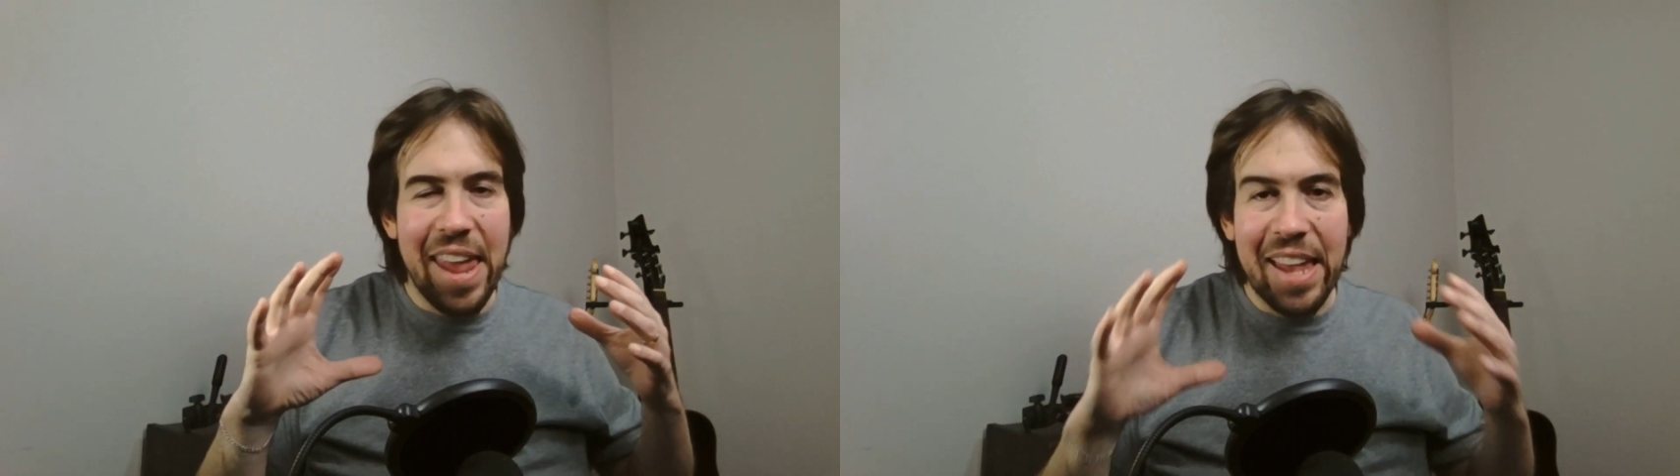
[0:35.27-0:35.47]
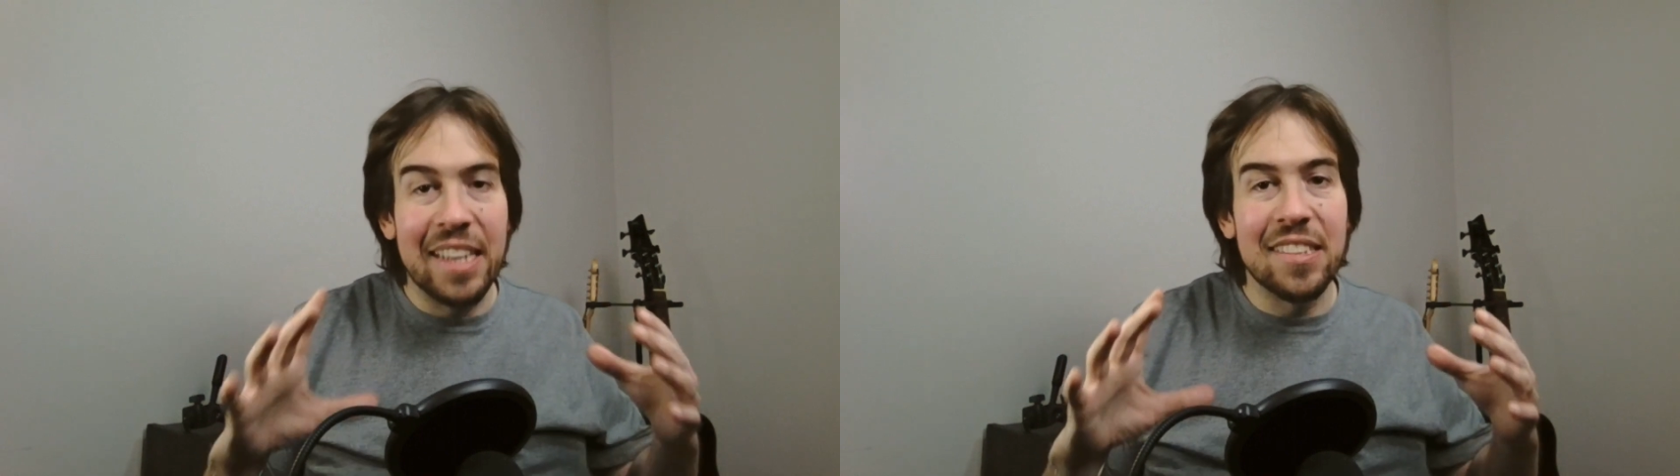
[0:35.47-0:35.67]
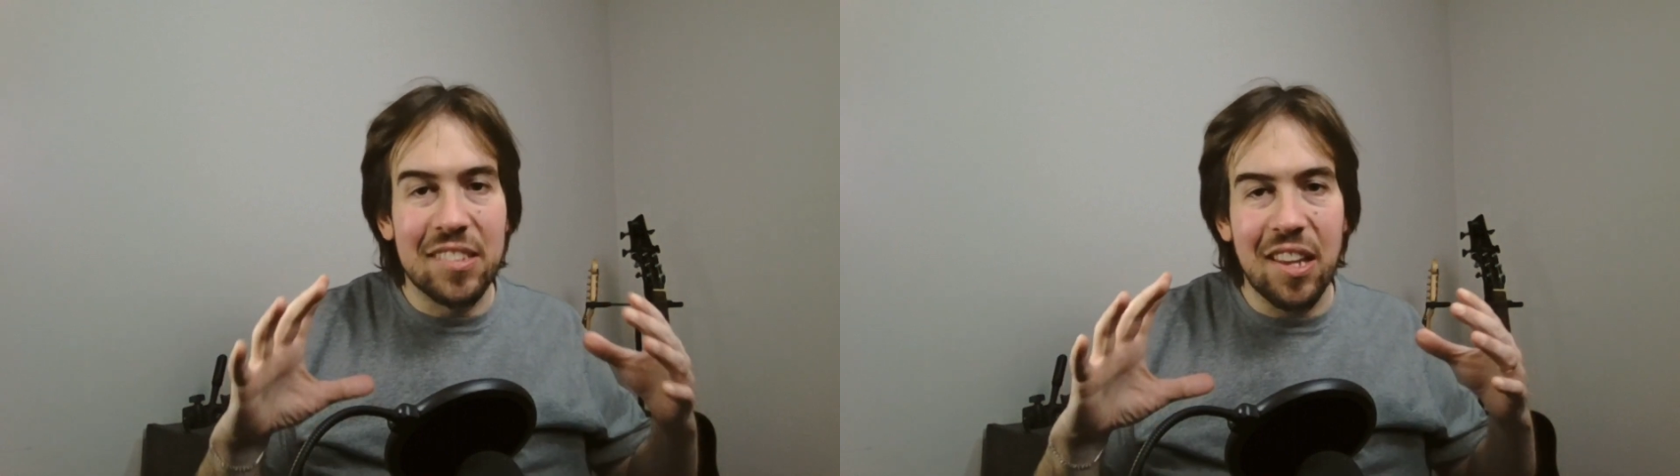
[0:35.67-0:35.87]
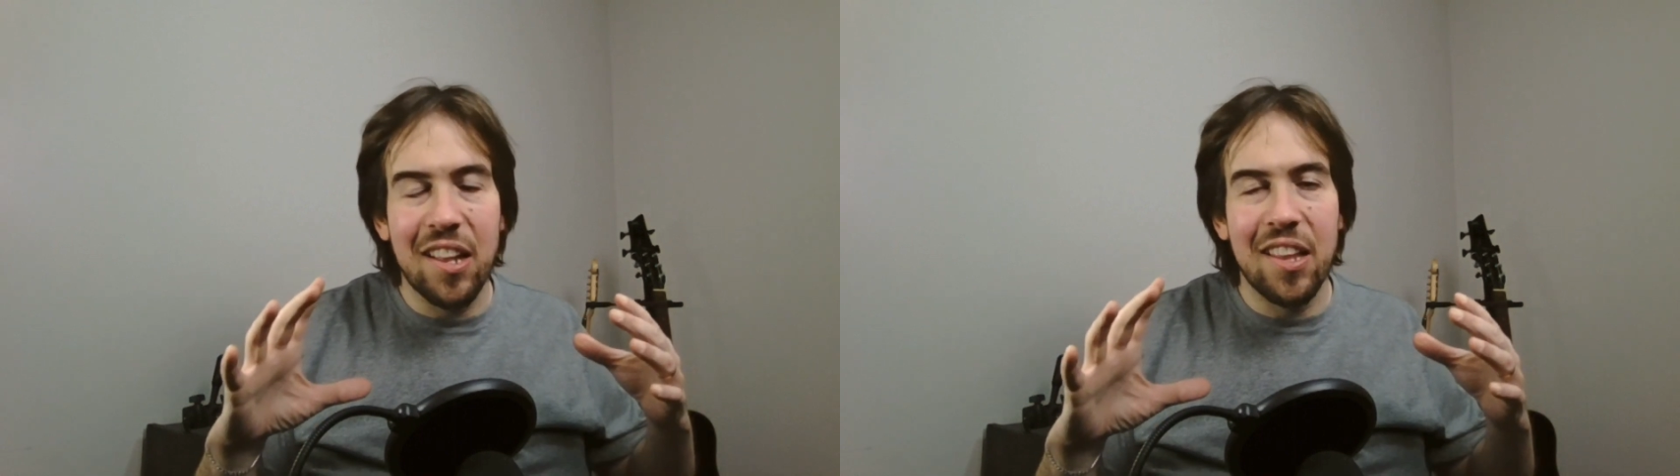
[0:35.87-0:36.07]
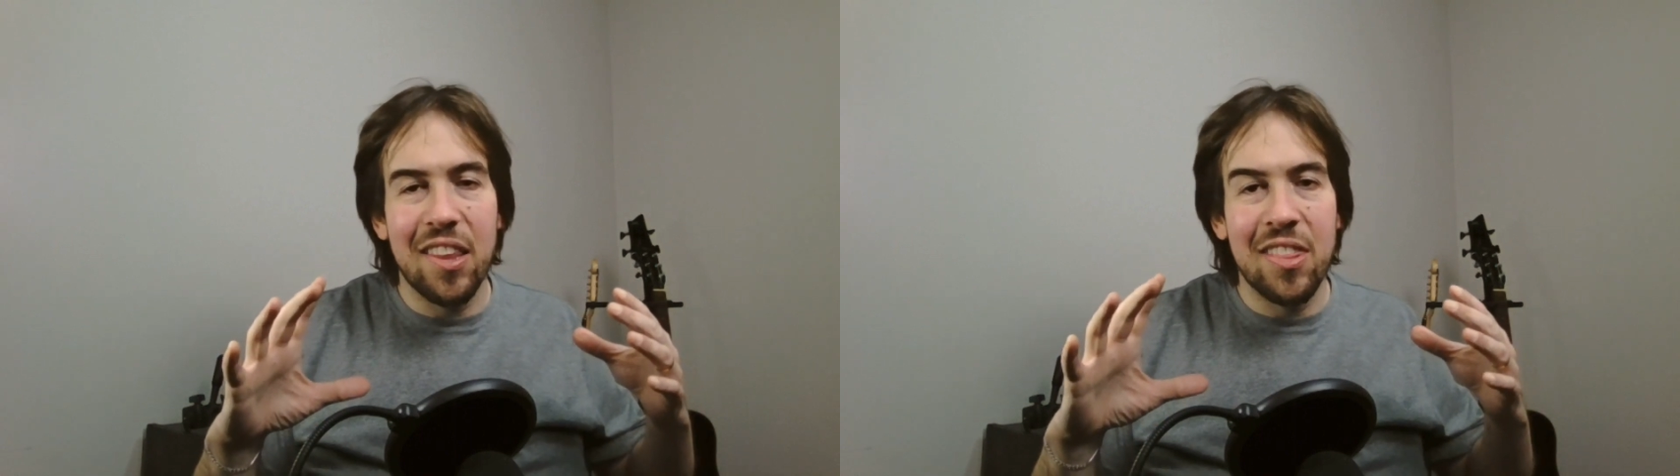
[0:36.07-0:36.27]
is
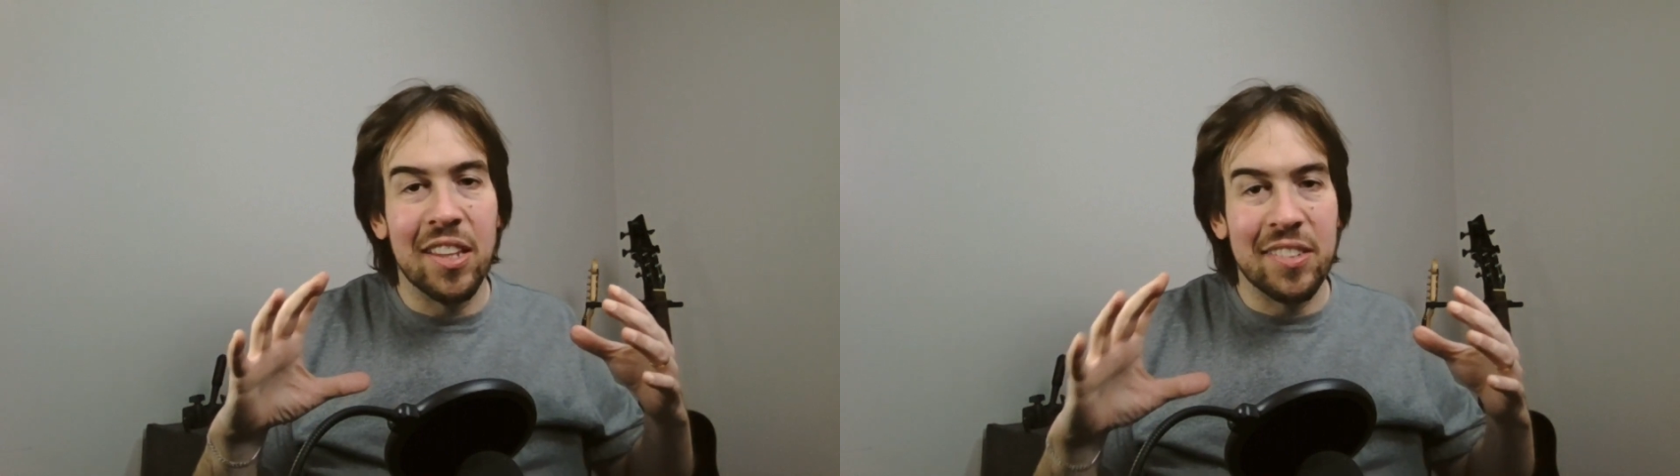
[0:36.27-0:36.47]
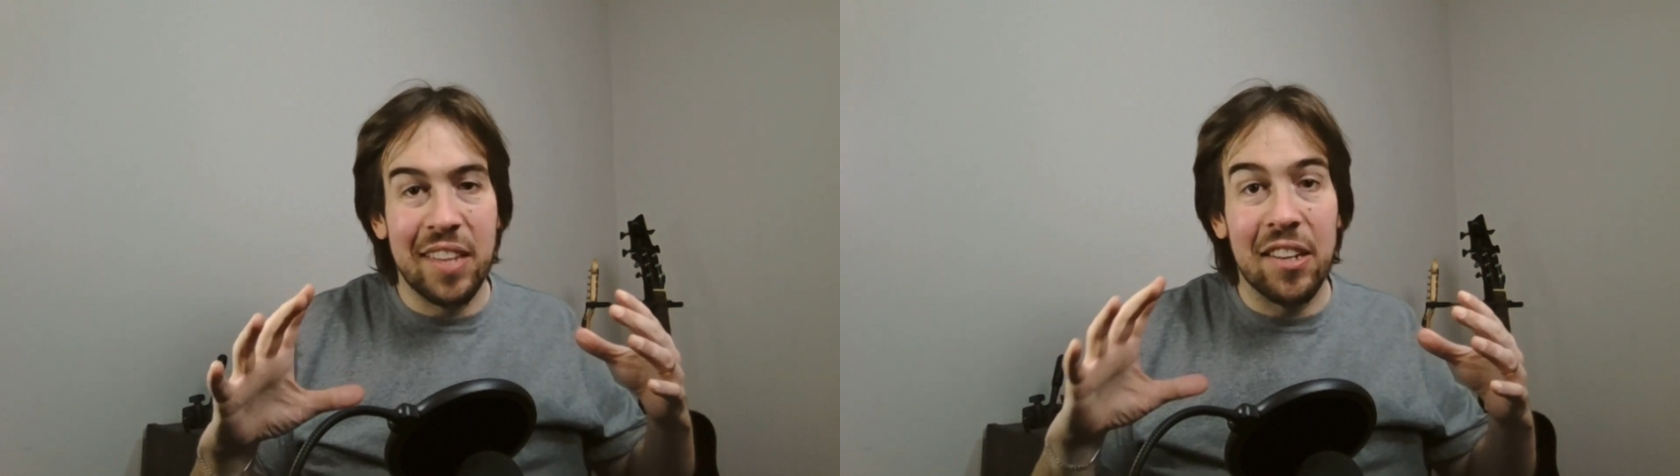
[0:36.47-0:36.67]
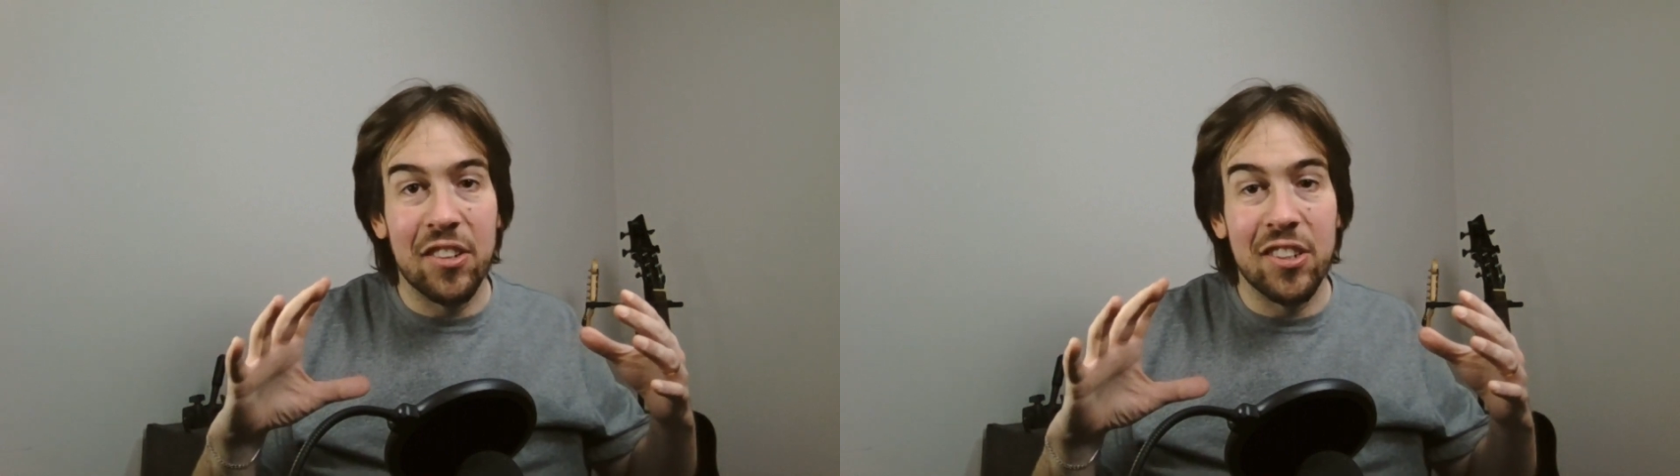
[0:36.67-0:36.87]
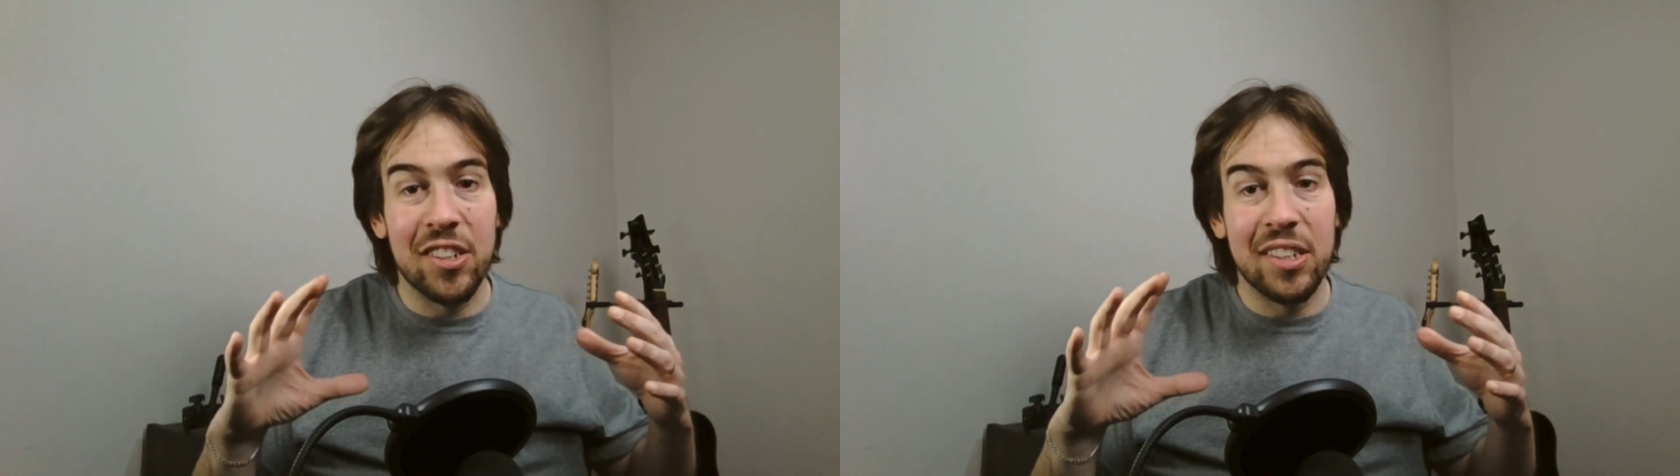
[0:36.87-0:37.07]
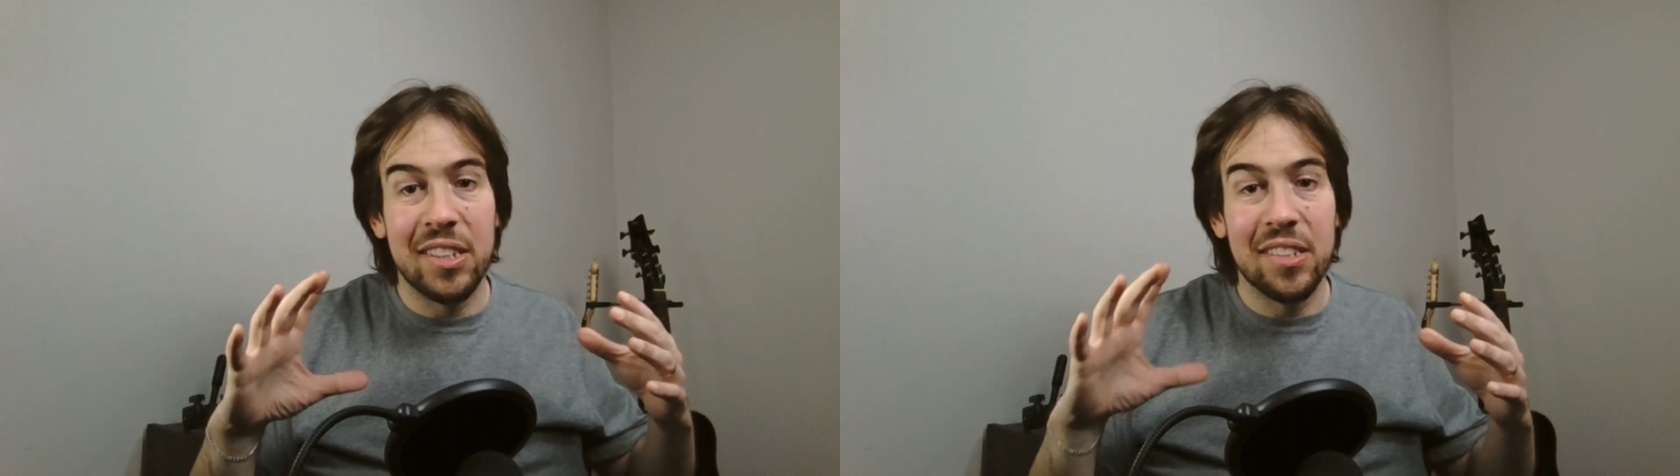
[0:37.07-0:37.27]
the
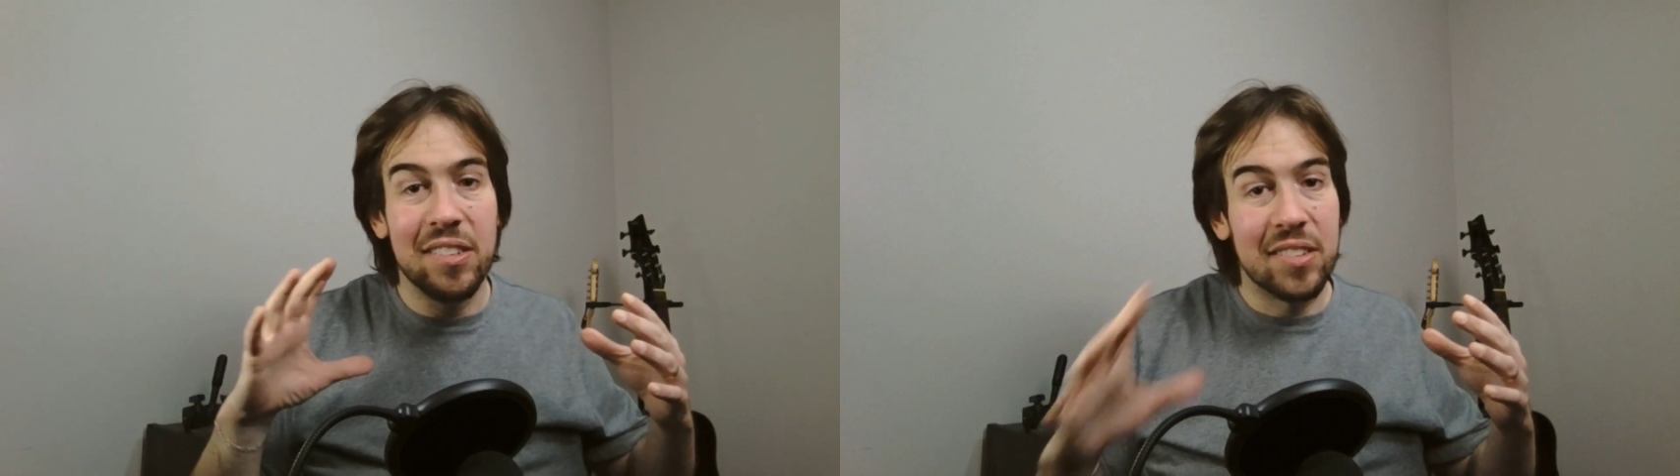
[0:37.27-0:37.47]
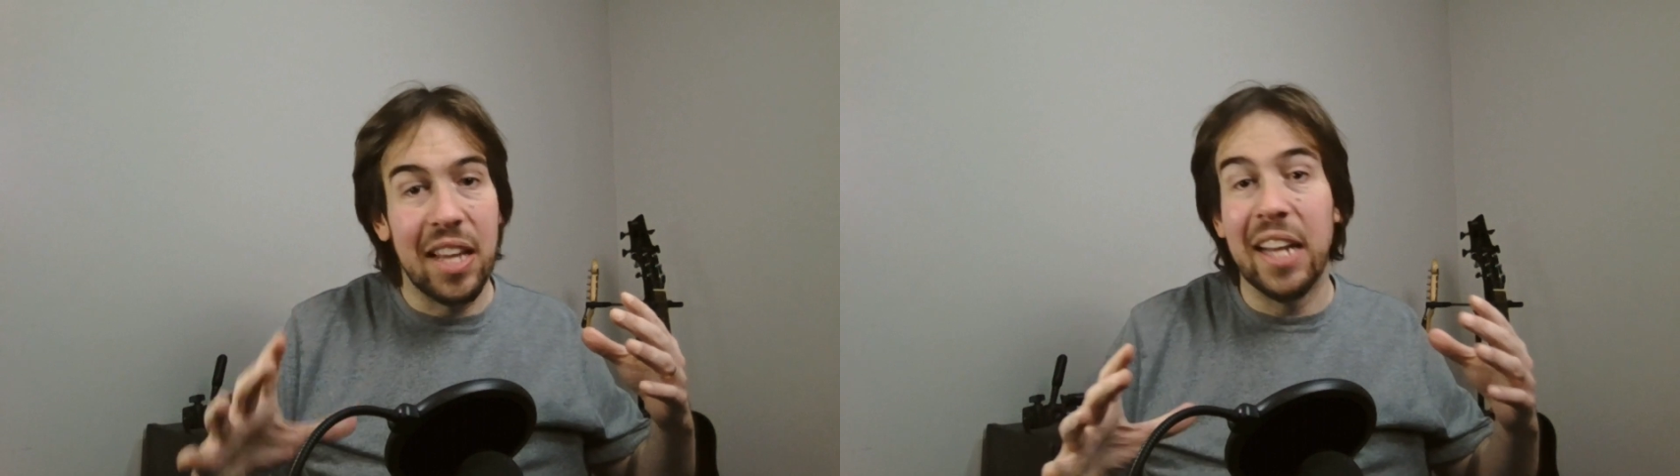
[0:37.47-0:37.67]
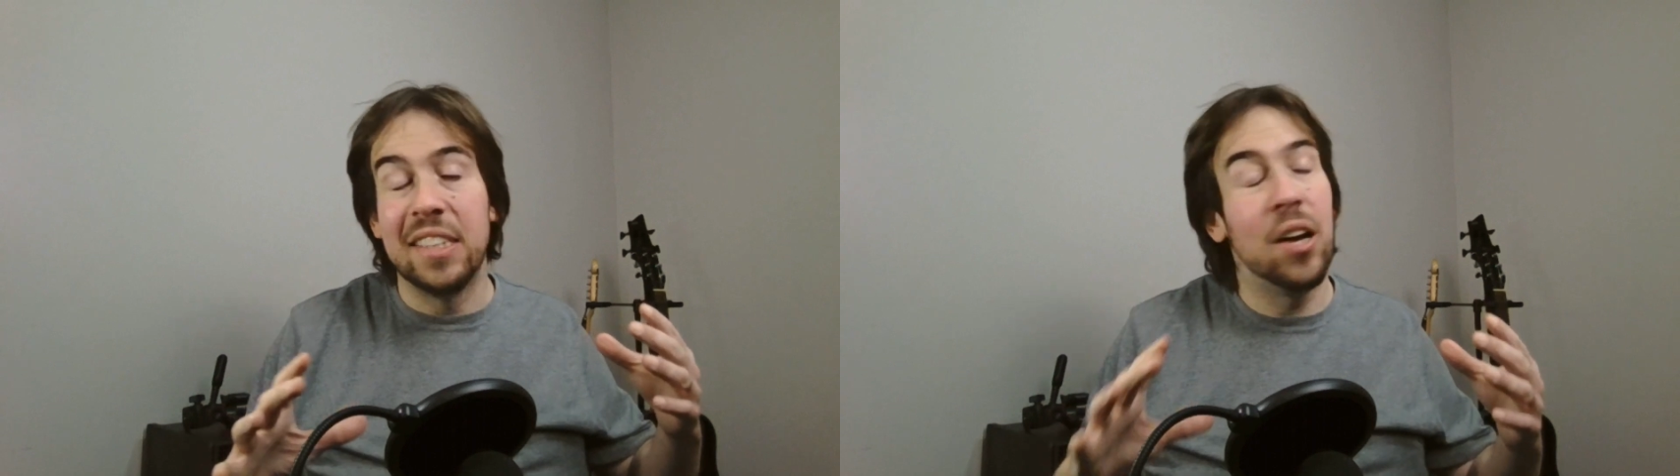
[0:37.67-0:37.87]
center stage.